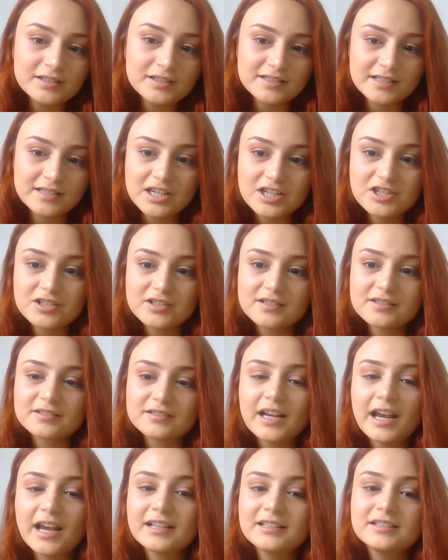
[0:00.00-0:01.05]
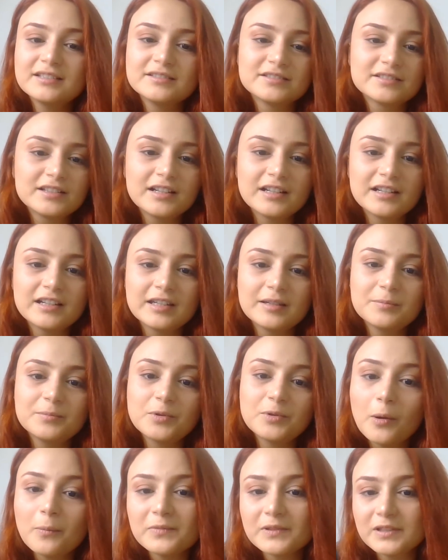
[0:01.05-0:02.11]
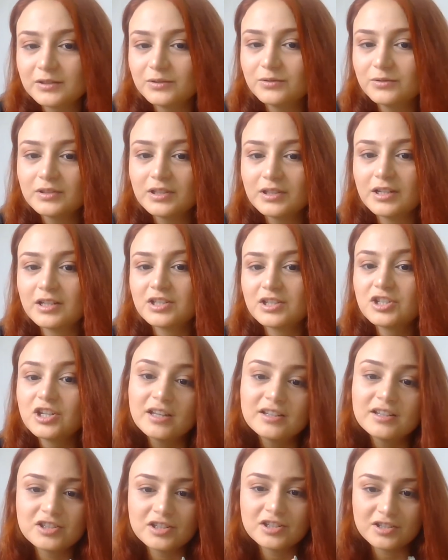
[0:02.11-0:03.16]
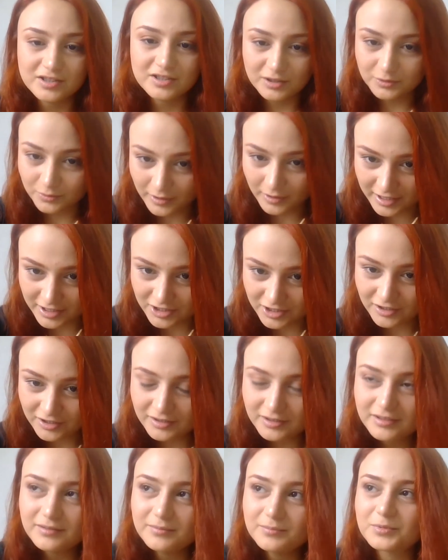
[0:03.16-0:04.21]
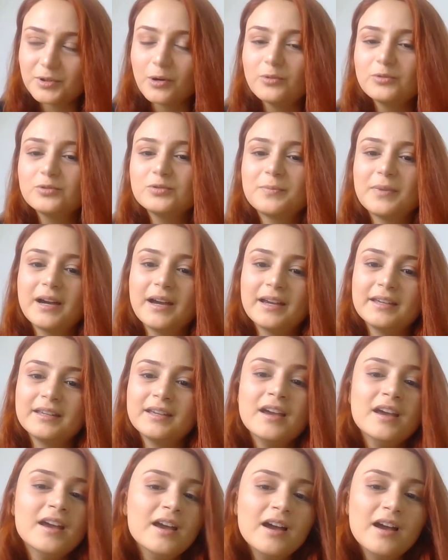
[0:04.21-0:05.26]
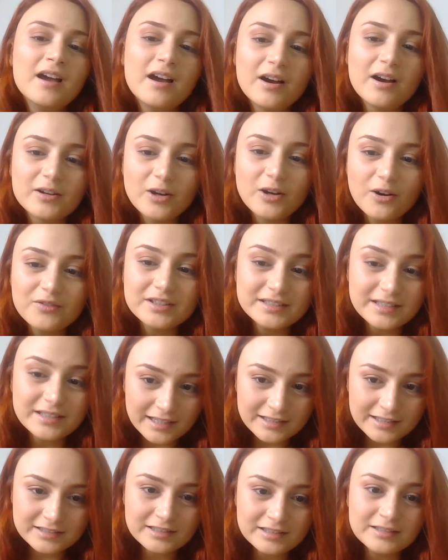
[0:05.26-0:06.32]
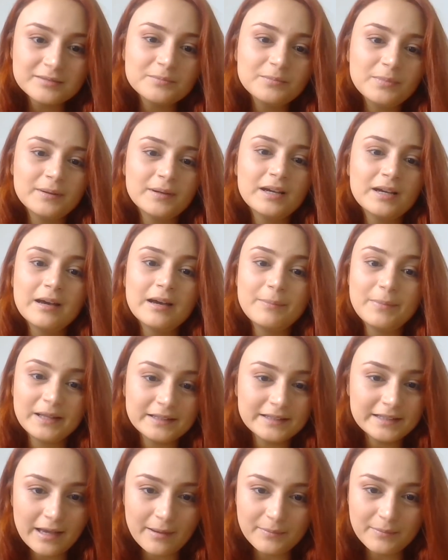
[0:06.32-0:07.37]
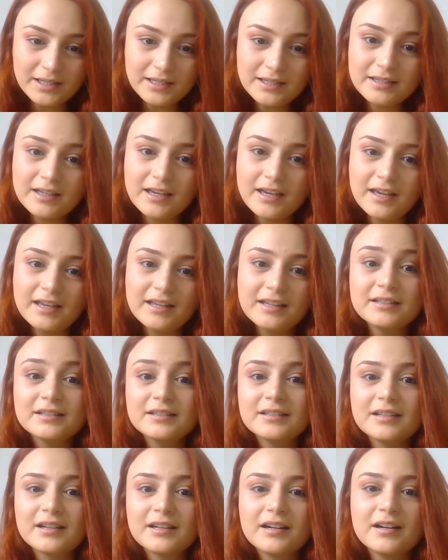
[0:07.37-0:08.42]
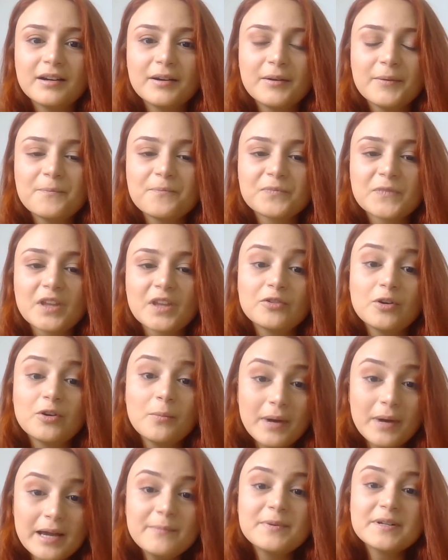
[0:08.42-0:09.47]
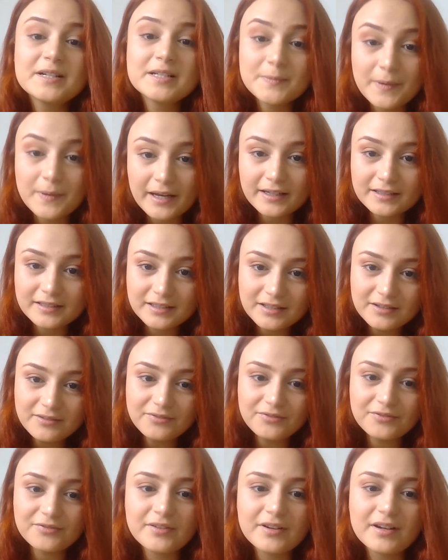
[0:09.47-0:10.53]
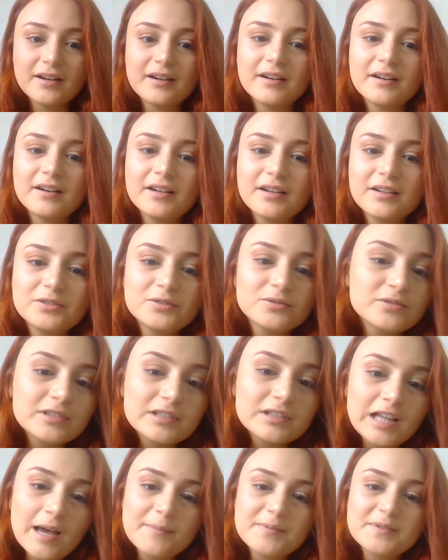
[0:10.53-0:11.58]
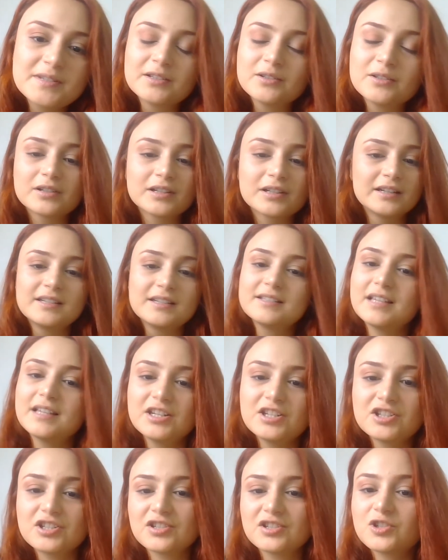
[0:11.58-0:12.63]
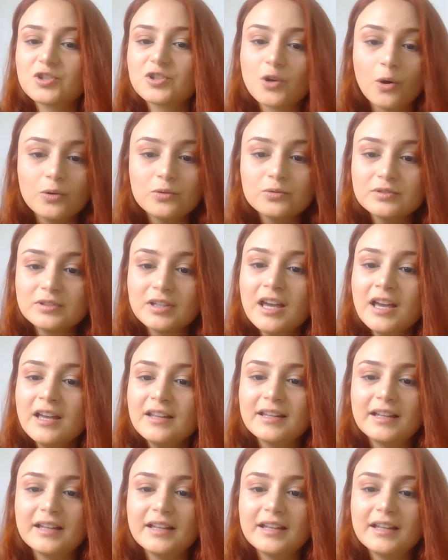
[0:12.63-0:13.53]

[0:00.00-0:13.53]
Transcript: organizations reacted really promptly to the changing situation brought by COVID-19 19 uh, pandemic. And um, mm, from my perspective, uh, youth clubs and organizations showed